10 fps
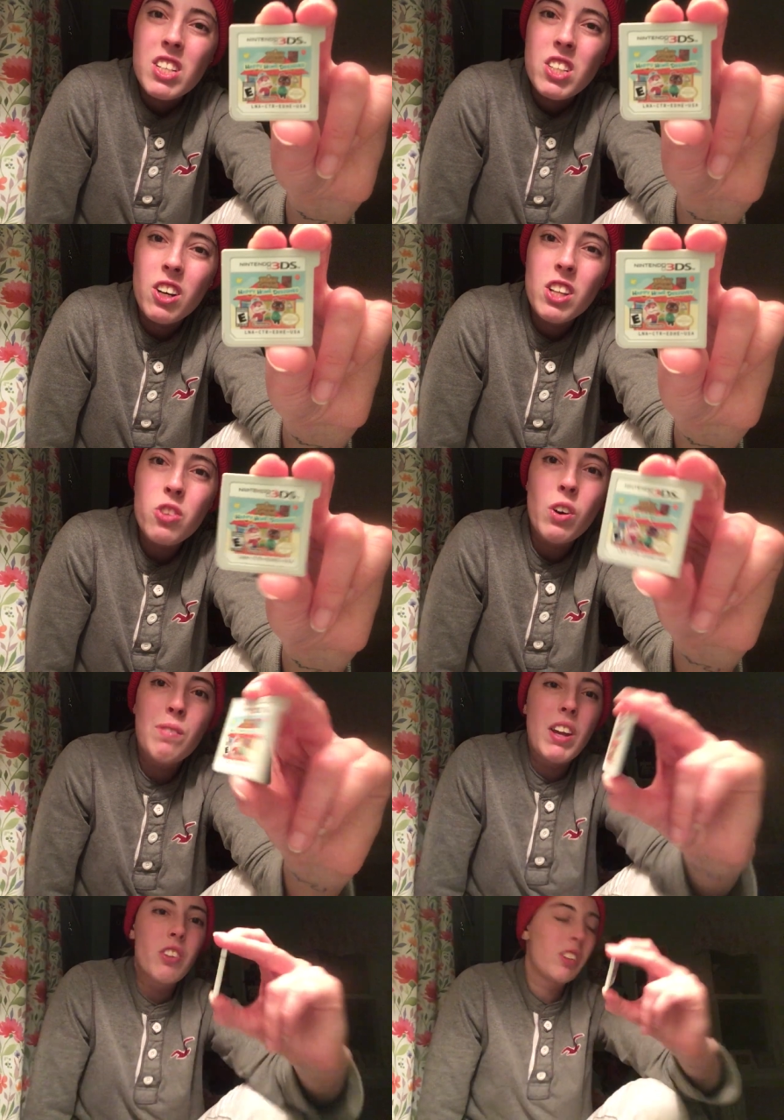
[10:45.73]
So this
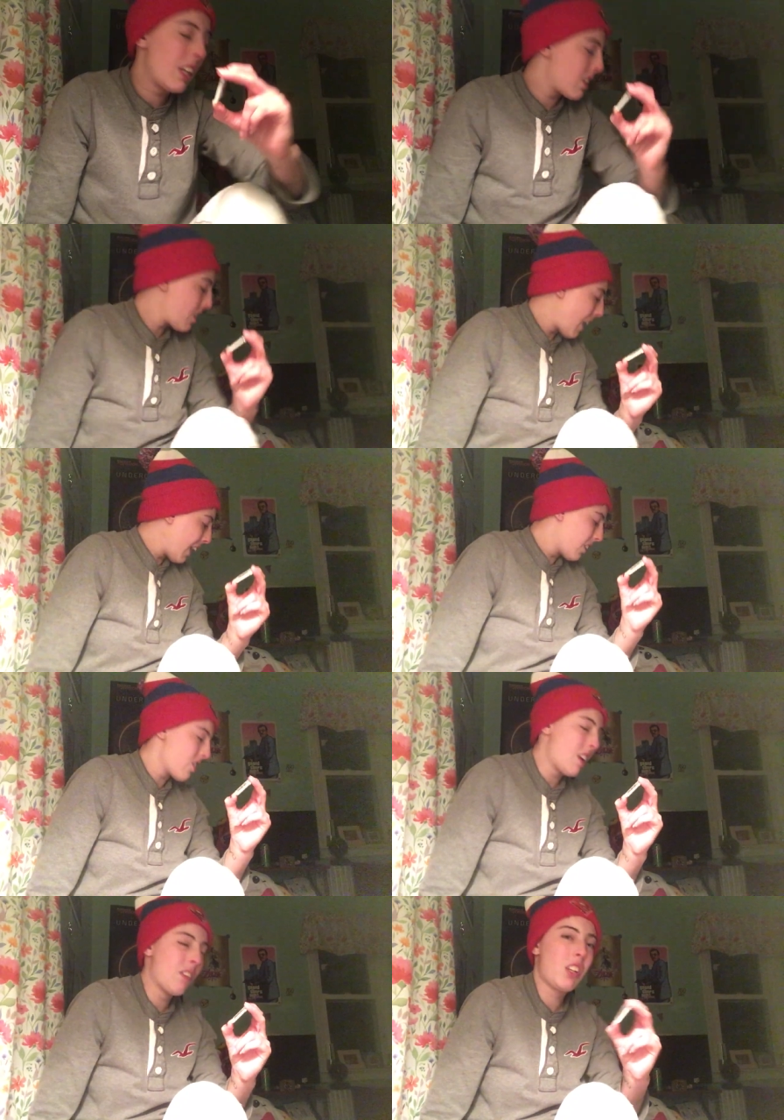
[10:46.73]
one basically it's not the
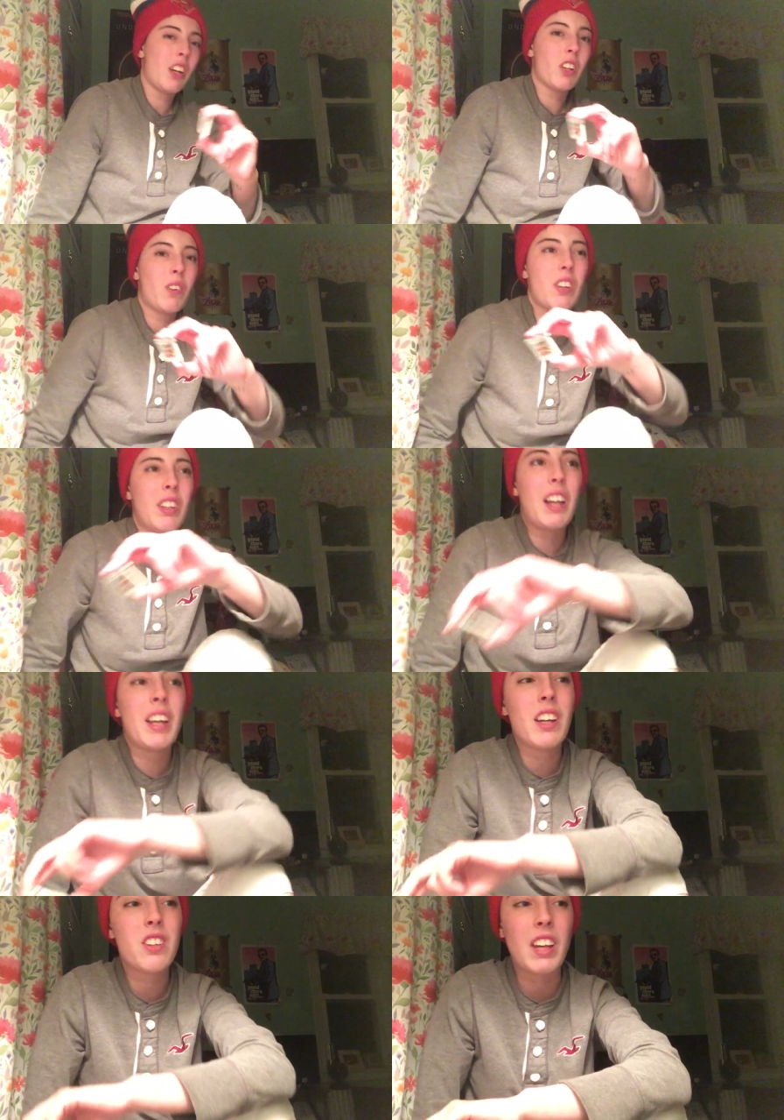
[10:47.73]
same as the other one. It's
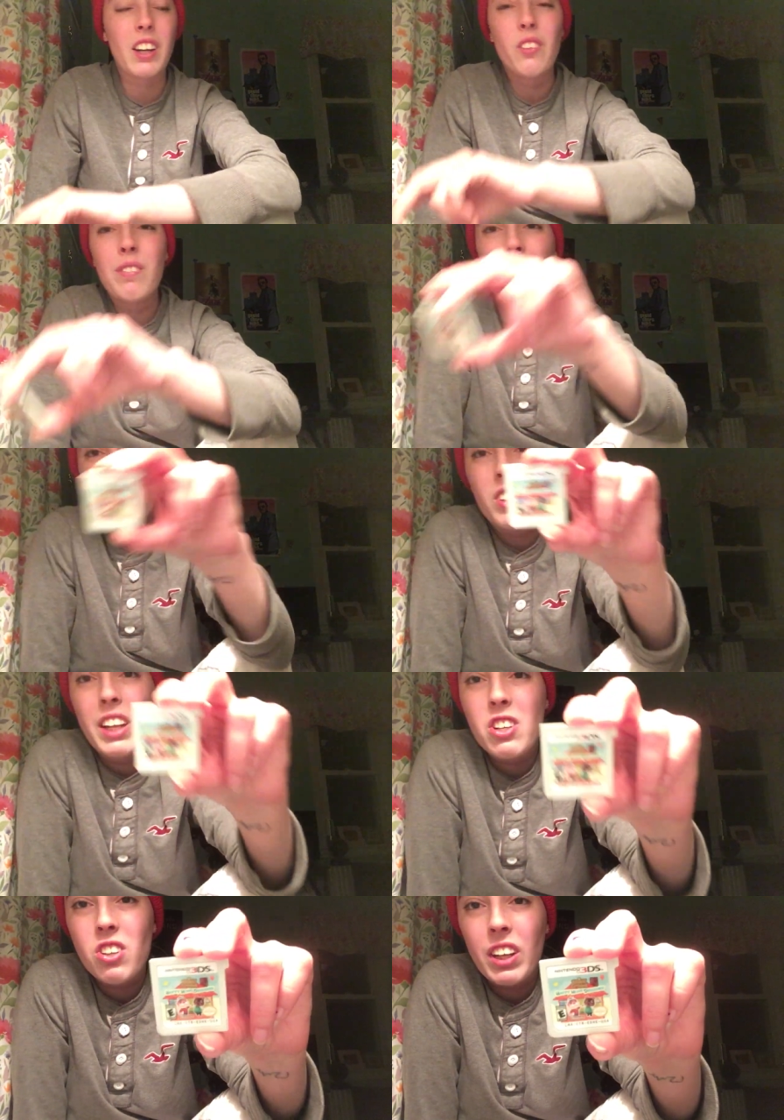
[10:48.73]
not like a second one
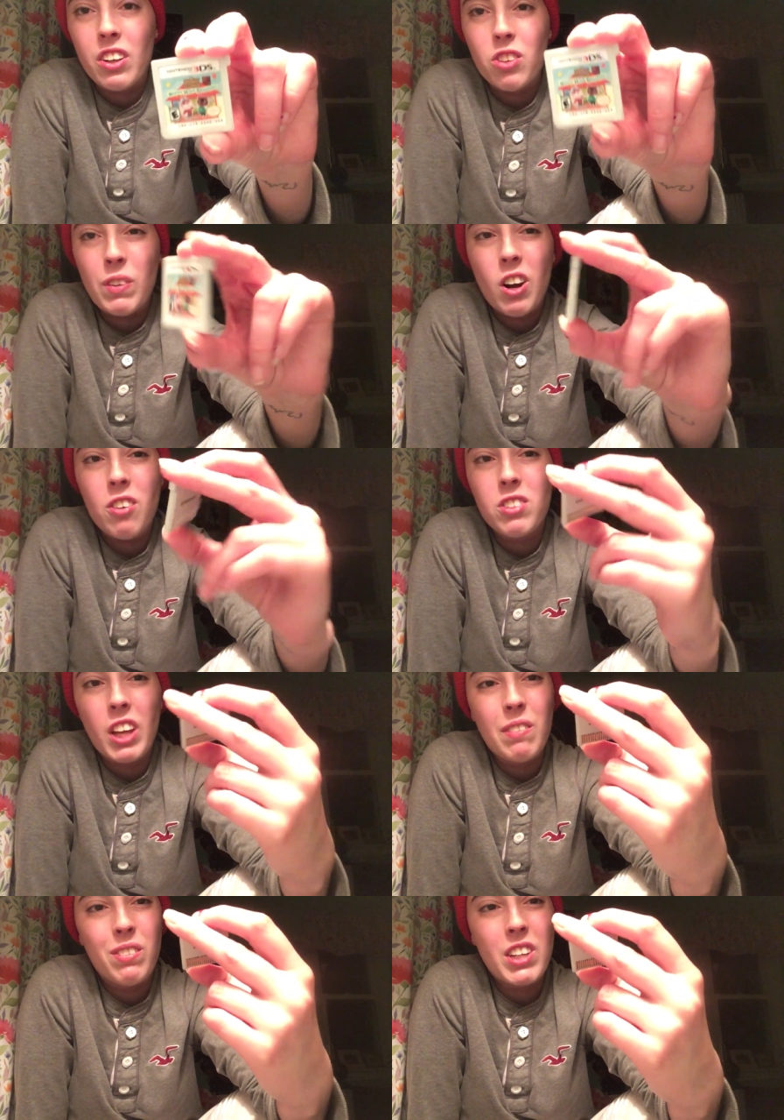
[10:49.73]
basically. It's just like a spin-off
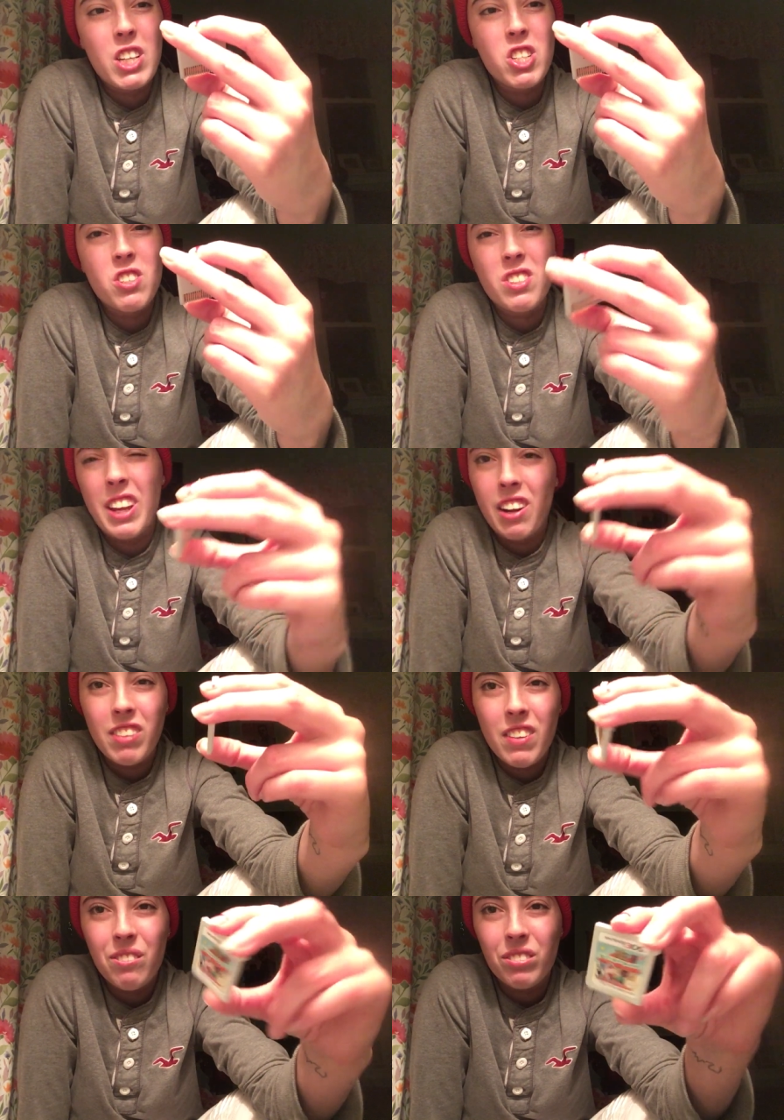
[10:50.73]
type-ish thing
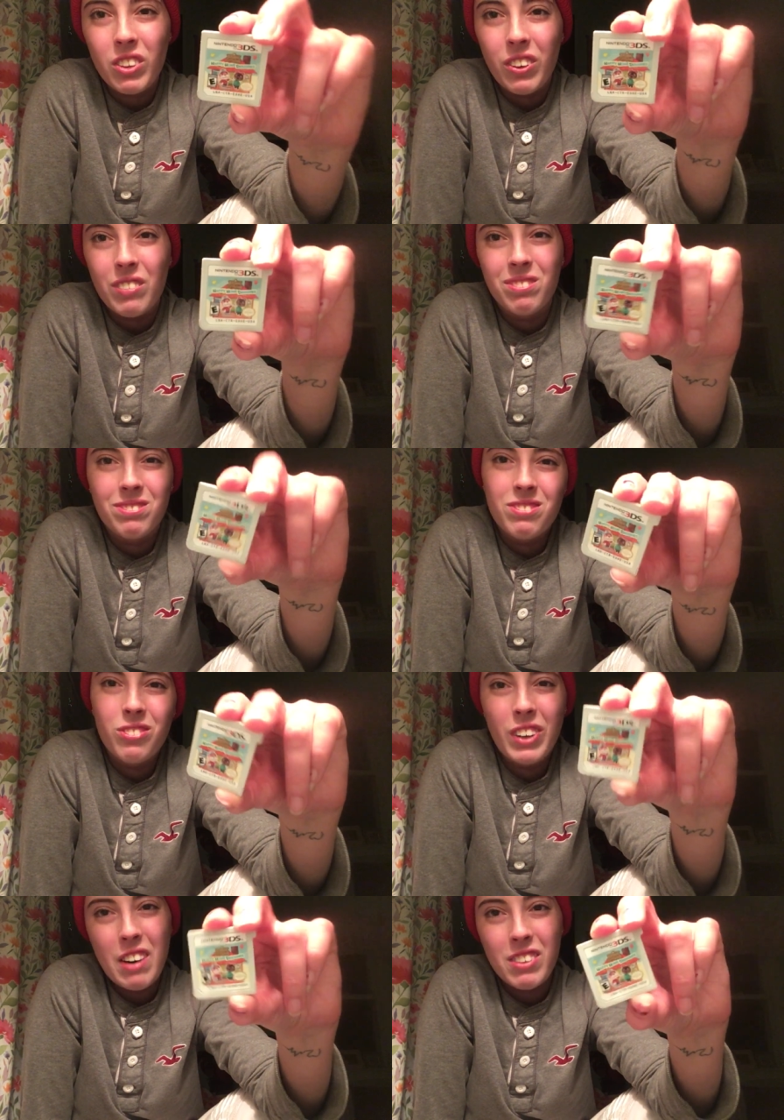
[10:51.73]
of it or
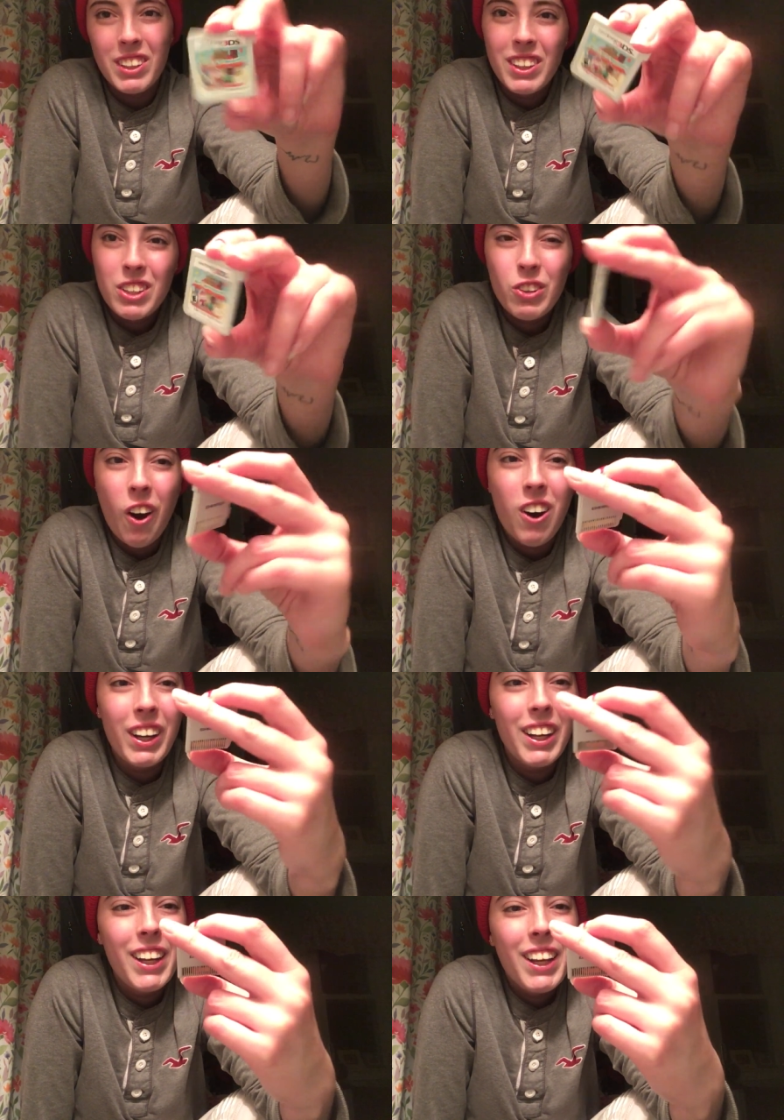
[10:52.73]
whatever you
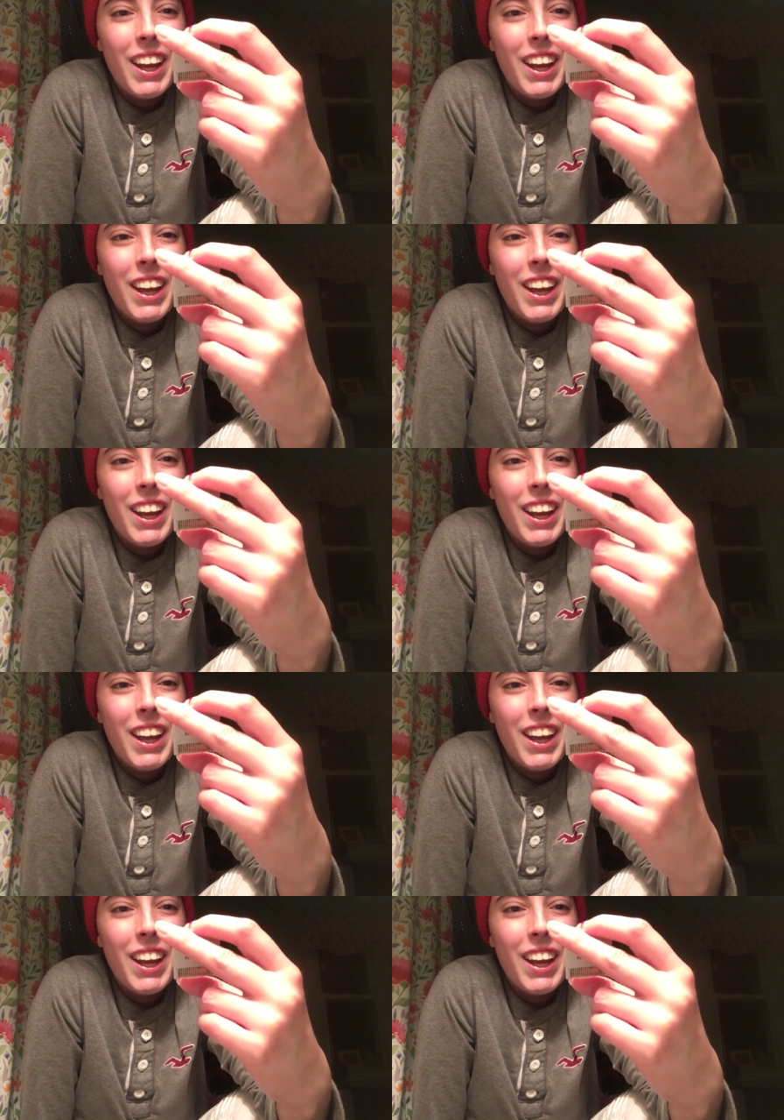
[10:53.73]
call it.